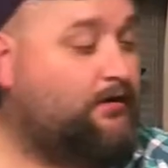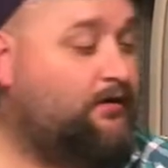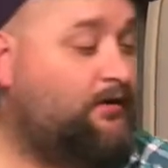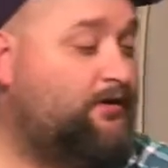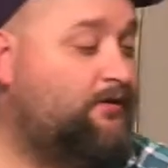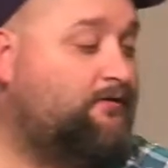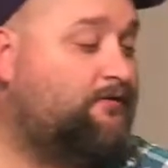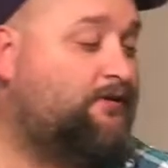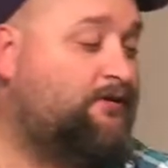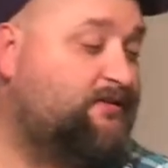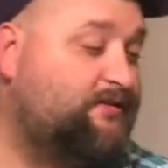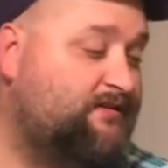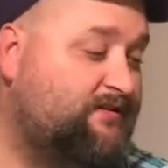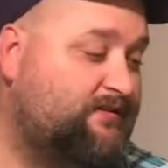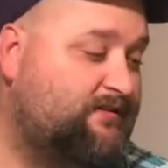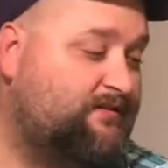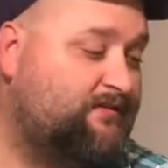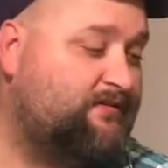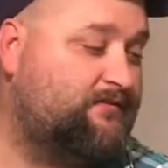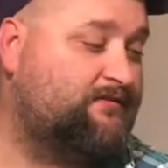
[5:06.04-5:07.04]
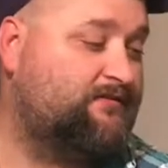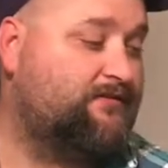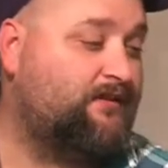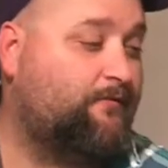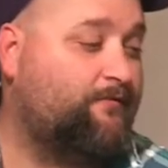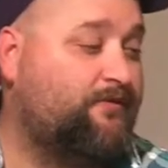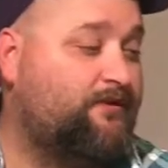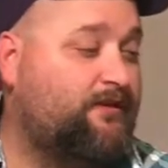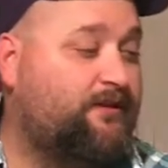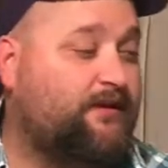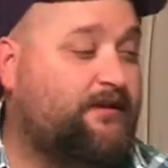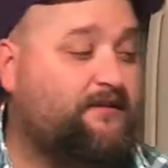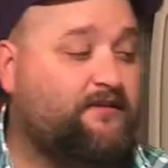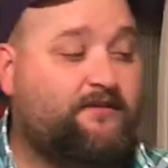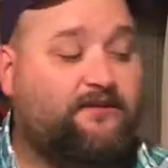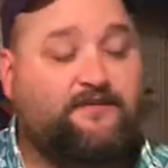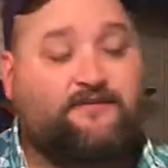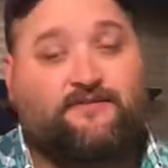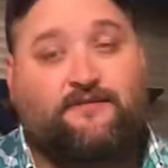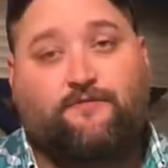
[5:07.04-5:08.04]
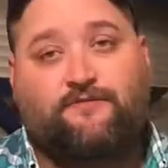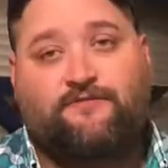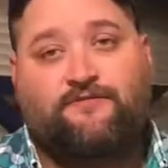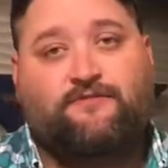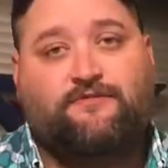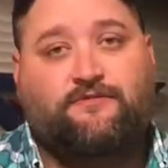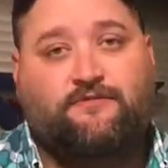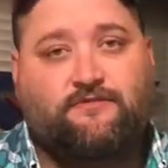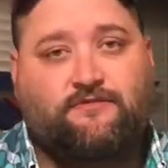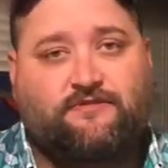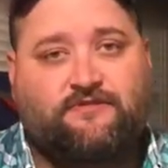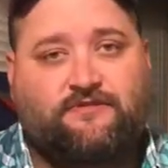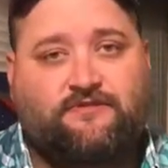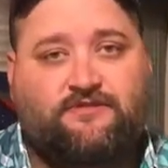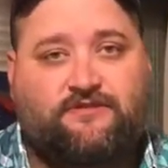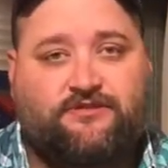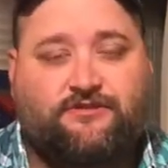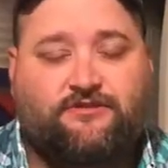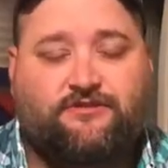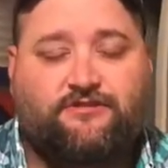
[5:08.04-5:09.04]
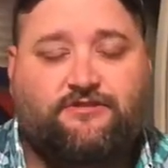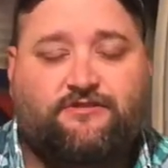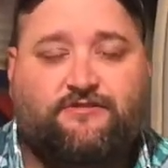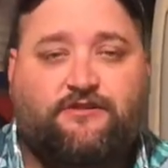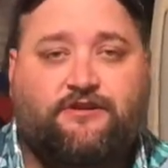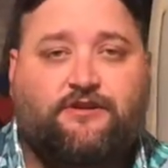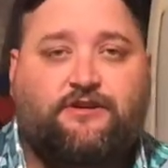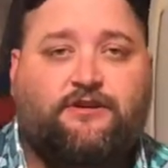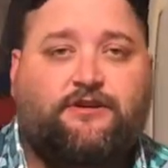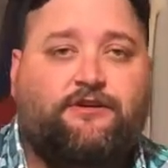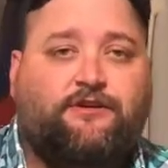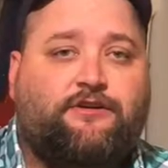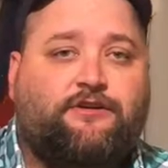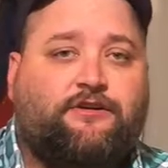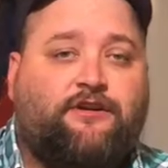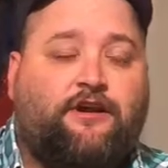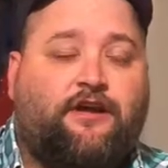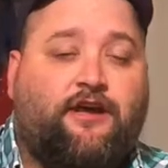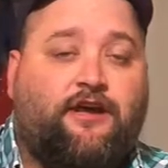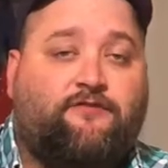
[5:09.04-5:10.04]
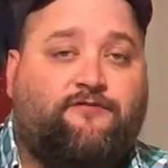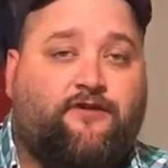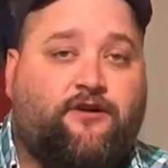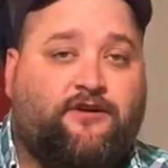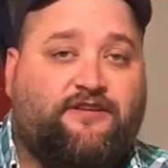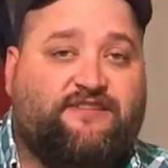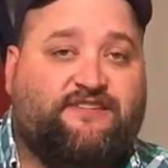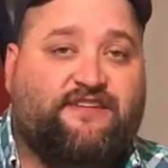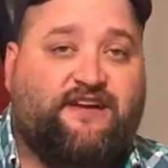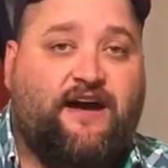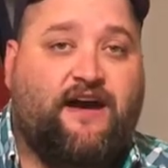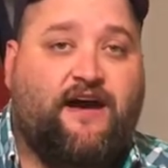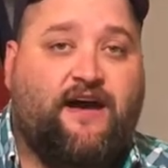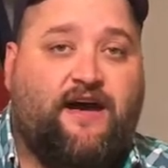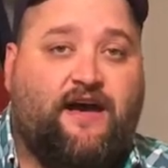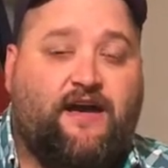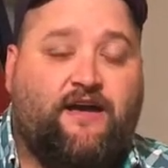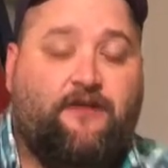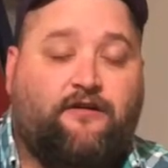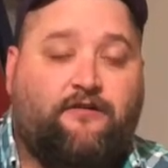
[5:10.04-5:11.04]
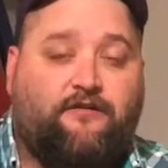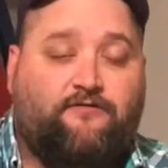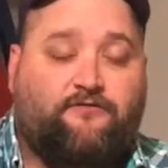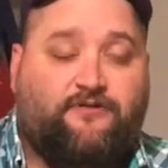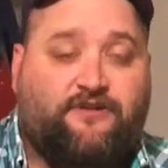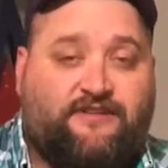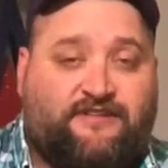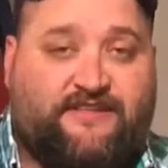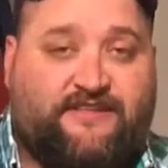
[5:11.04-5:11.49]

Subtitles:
he hooked something like this up to it. This is your FR Sky or Free